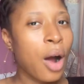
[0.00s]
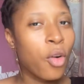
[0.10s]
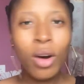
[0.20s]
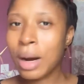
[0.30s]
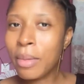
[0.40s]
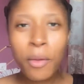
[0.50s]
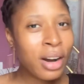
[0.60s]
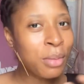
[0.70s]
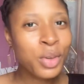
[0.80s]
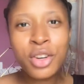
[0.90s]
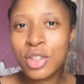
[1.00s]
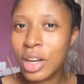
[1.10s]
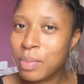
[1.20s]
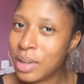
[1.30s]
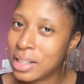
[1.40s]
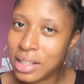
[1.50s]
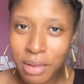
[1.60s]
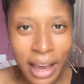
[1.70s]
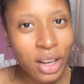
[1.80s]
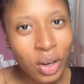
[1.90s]
What I'm doing is just, please
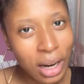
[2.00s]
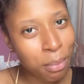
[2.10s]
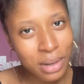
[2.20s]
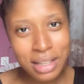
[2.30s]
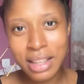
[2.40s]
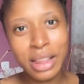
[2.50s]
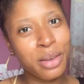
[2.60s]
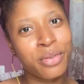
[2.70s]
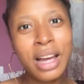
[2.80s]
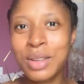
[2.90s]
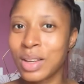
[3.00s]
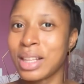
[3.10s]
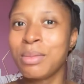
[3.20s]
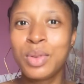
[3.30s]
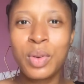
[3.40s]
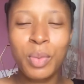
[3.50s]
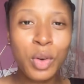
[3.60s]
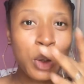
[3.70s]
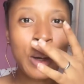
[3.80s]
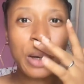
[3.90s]
get done and please leave. That's what I'm doing.
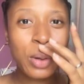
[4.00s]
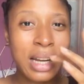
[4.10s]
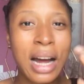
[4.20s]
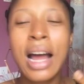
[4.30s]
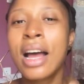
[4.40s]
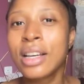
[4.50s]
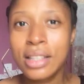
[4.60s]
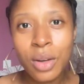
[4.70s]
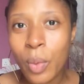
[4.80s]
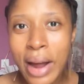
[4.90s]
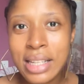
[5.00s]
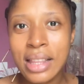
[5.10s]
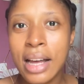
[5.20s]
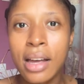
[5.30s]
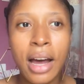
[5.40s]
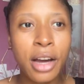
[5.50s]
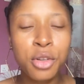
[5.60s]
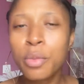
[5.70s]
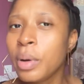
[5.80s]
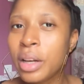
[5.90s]
Although I know that it's a white lie, I
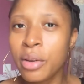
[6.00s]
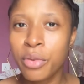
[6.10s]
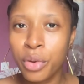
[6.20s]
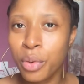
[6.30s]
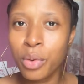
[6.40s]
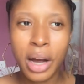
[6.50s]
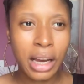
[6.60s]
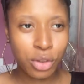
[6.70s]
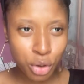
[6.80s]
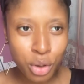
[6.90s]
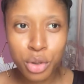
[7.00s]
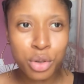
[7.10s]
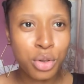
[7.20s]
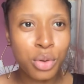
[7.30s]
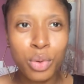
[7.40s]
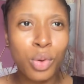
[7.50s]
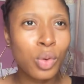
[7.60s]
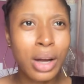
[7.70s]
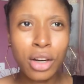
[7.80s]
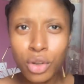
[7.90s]
do believe you, I trust
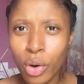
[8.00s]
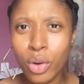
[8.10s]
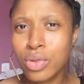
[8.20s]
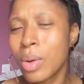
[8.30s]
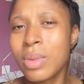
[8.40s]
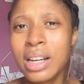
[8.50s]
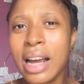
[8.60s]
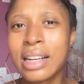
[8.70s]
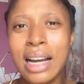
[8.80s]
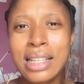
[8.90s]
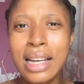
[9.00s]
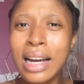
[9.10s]
you, you know, something like that.